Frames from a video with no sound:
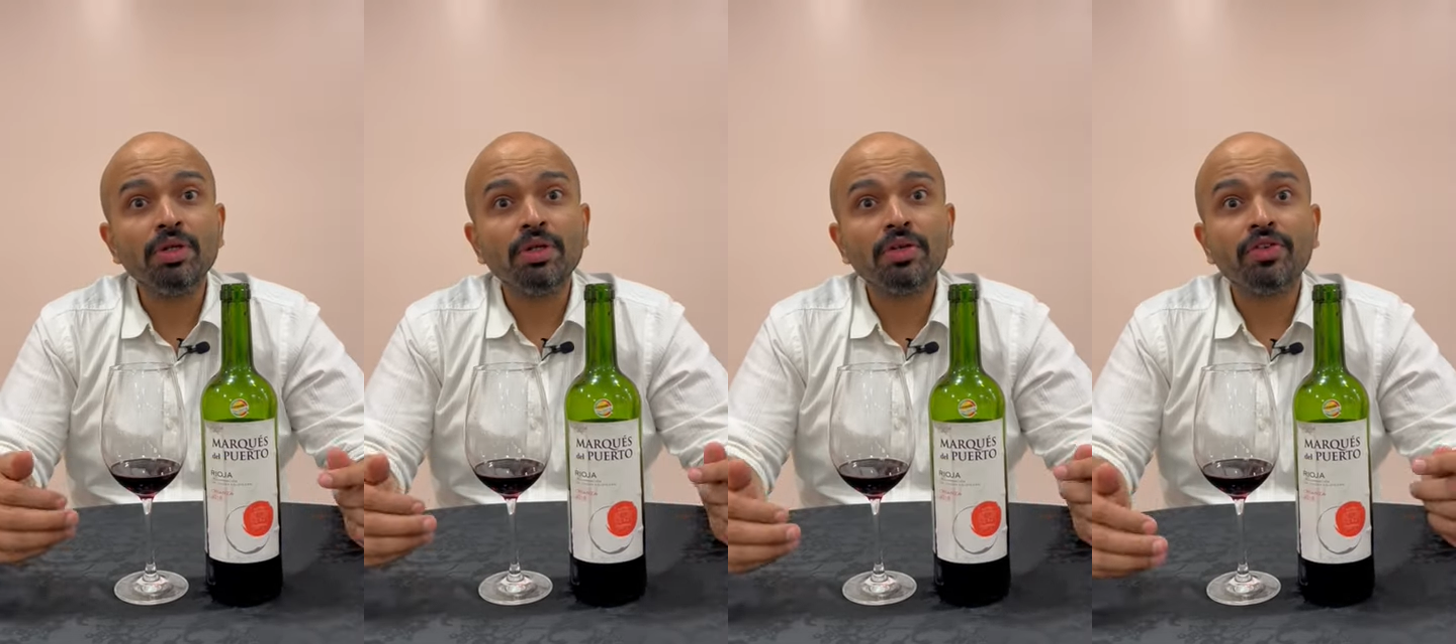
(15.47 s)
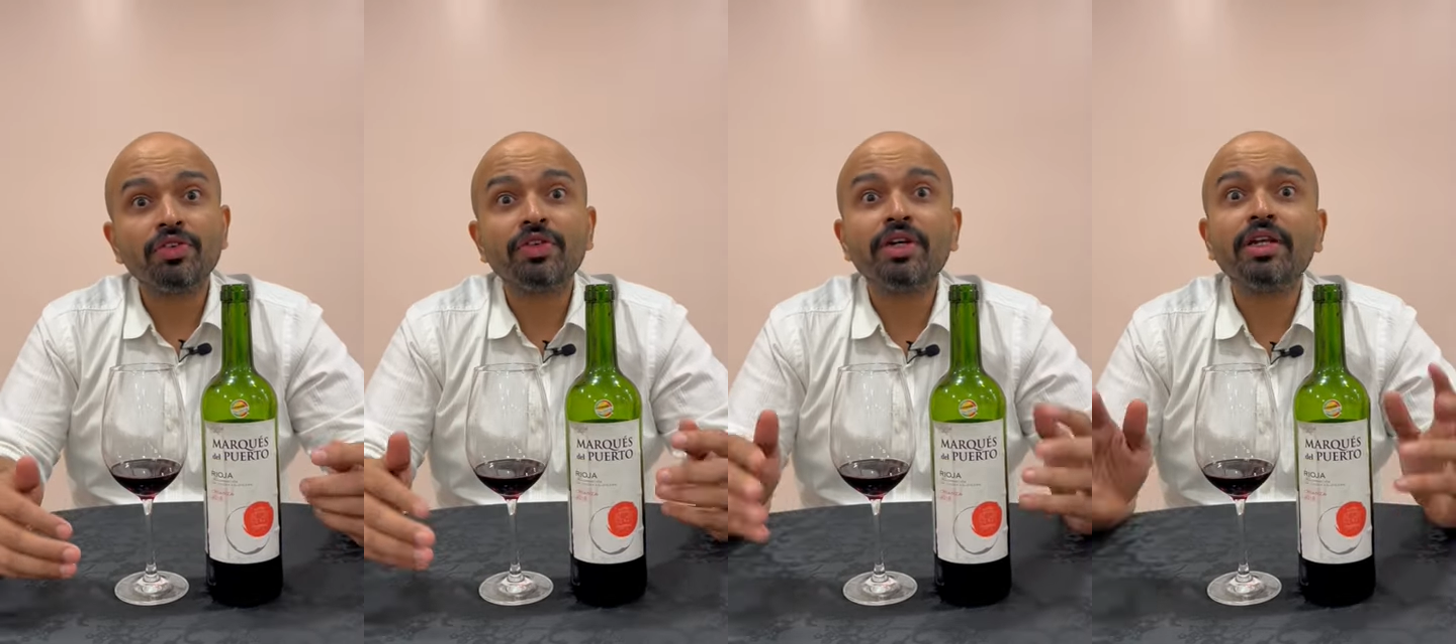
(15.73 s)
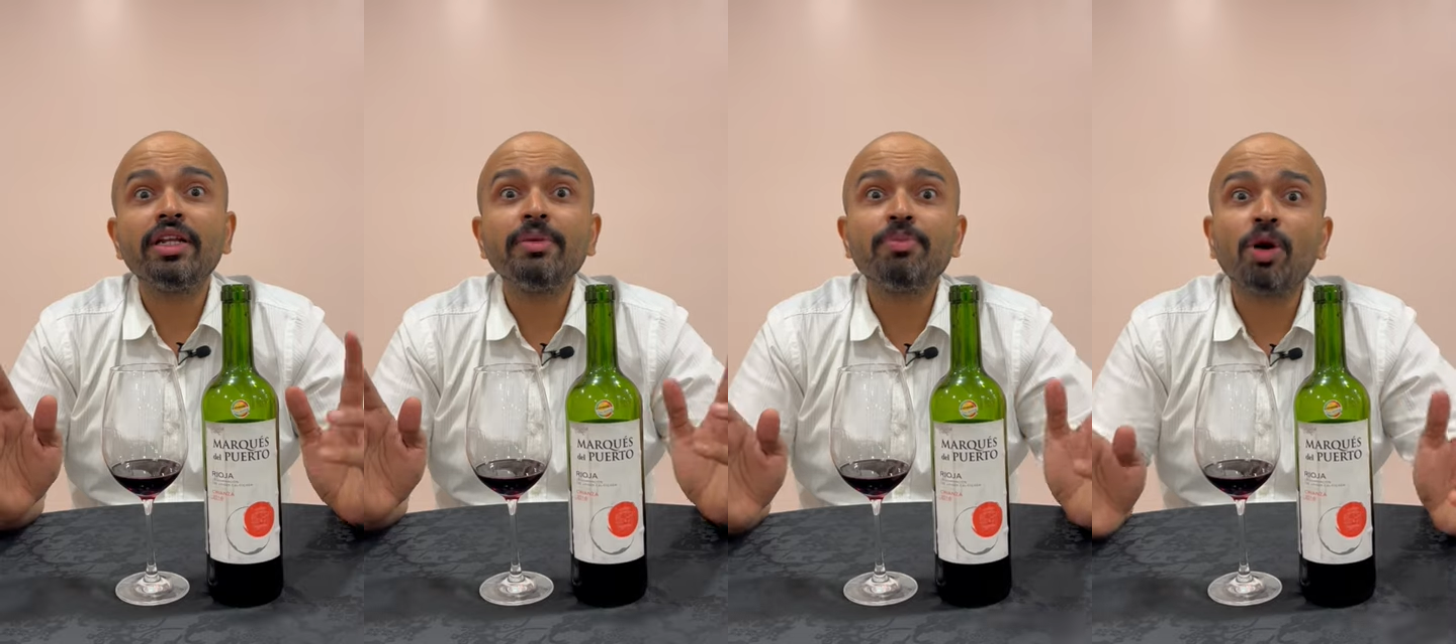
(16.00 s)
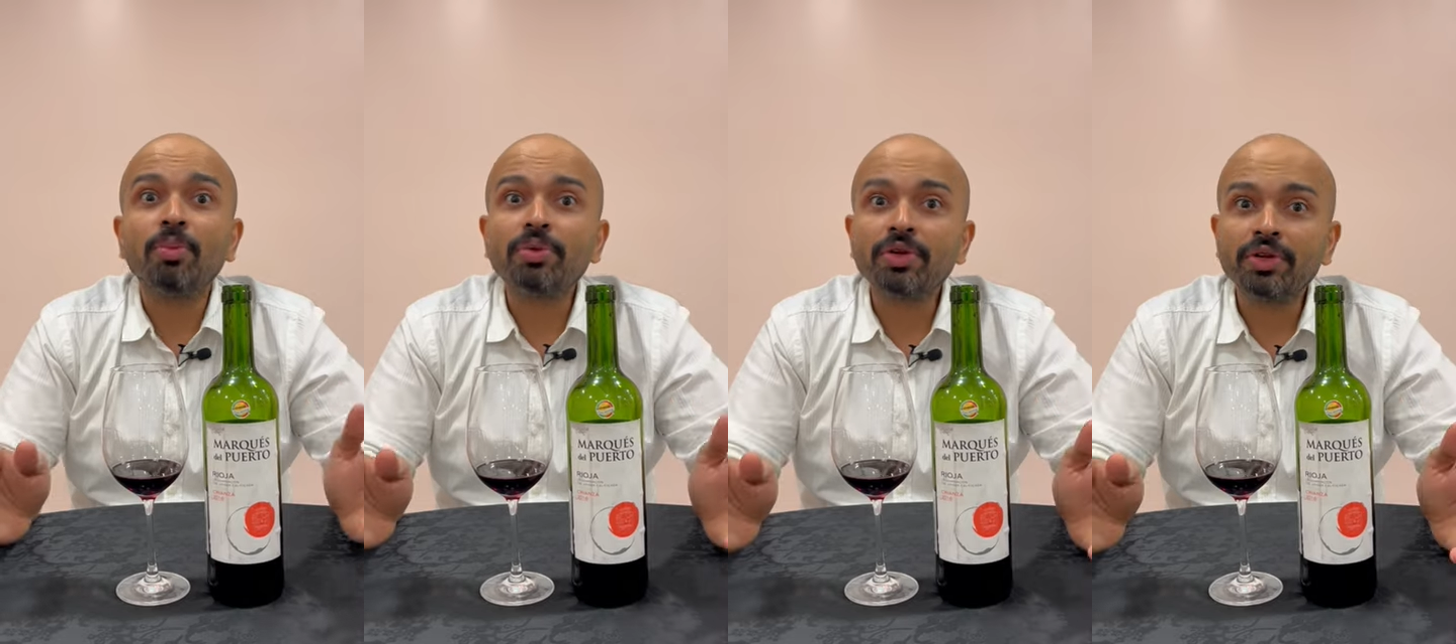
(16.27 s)
really
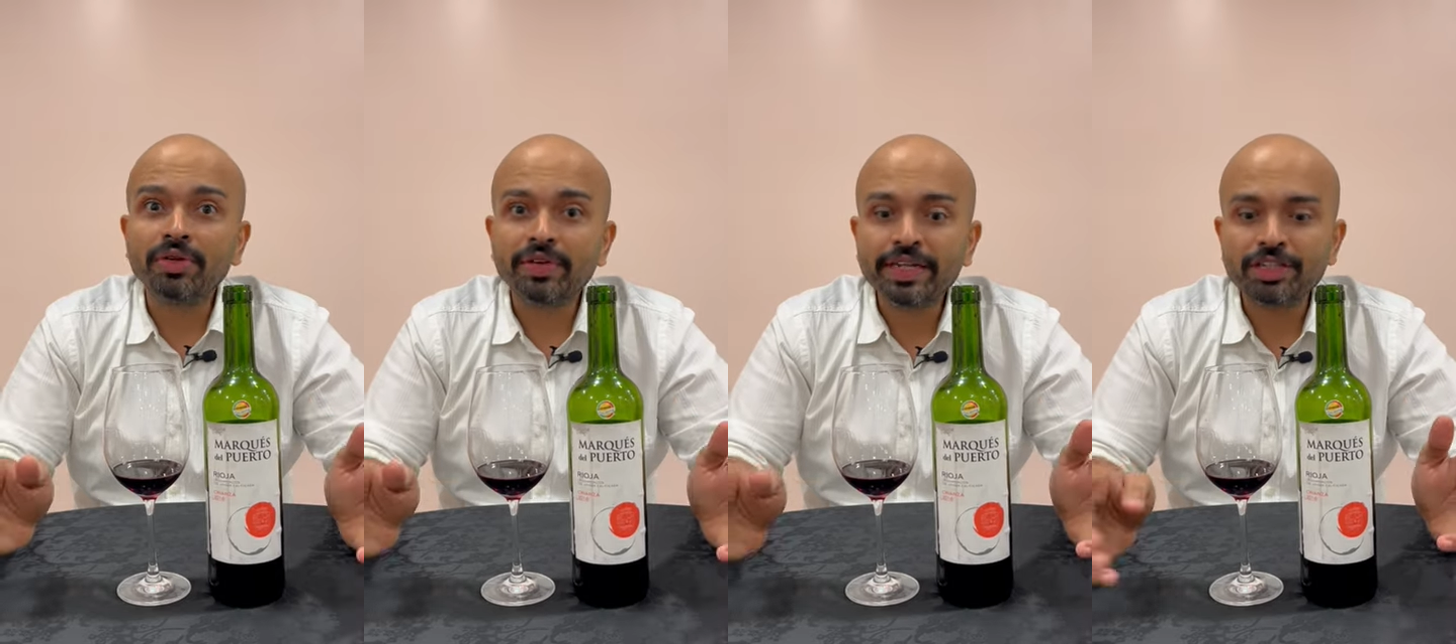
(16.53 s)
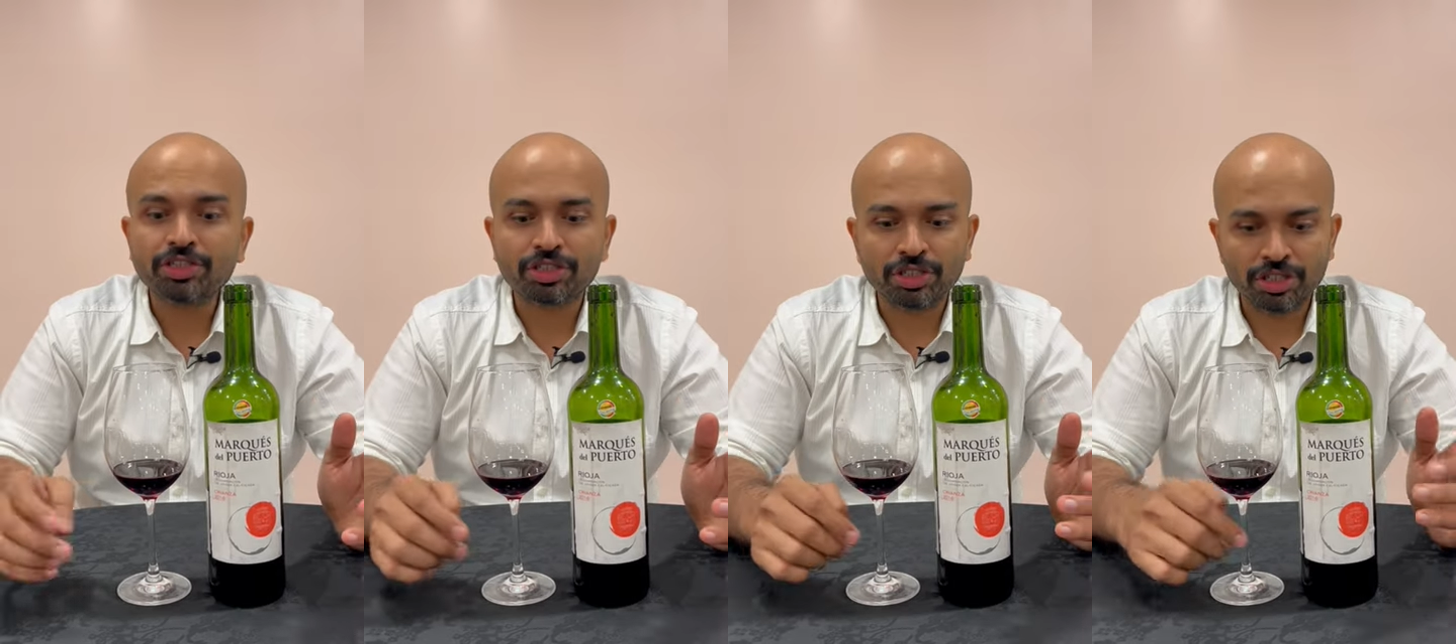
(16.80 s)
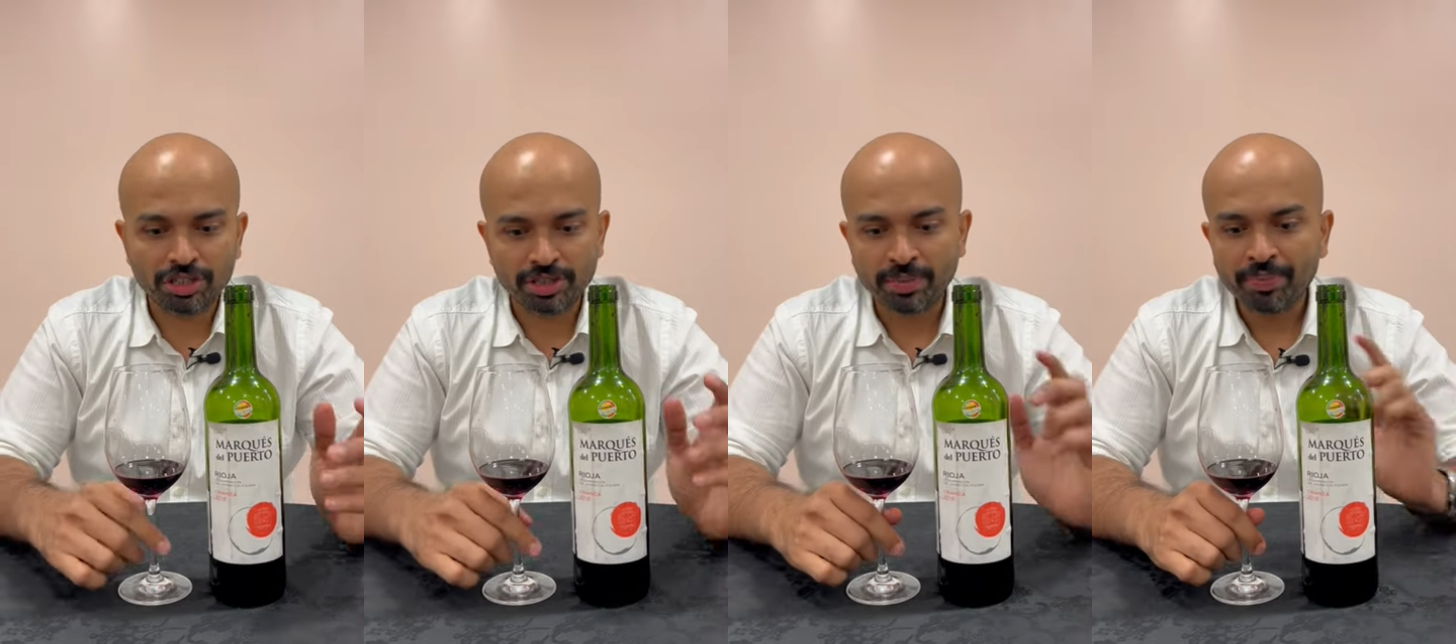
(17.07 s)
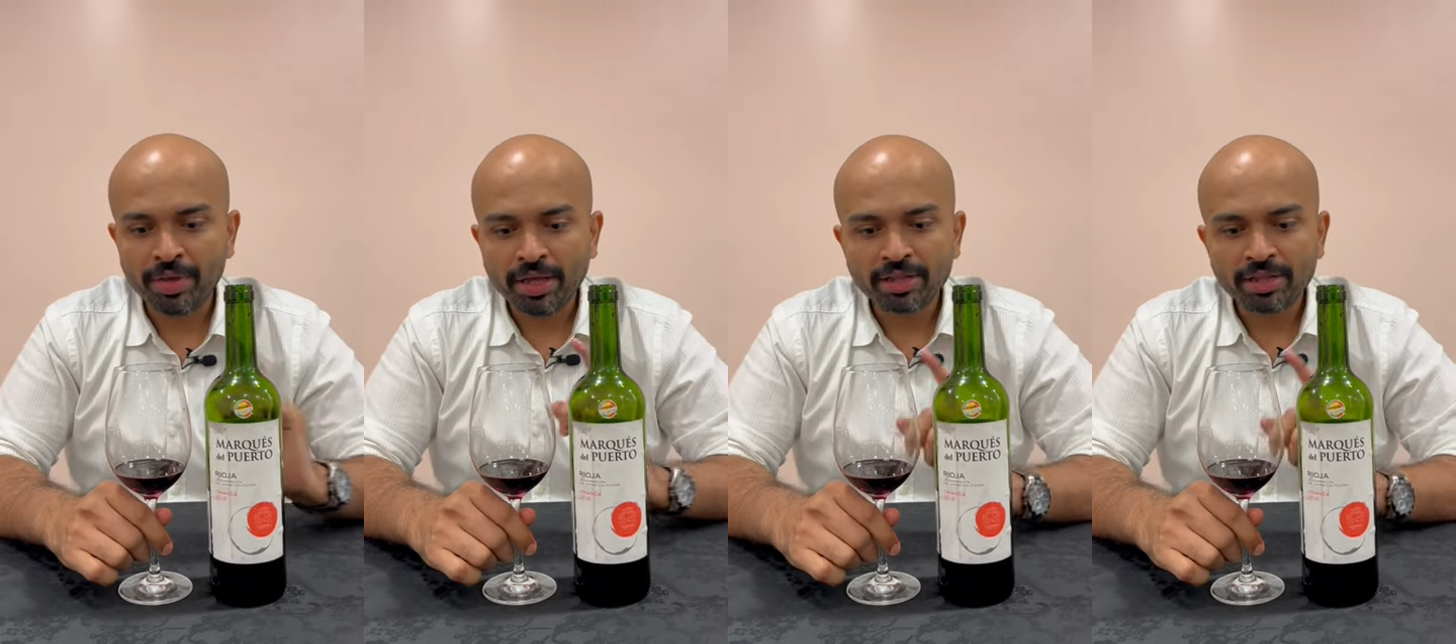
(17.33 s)
popular regions.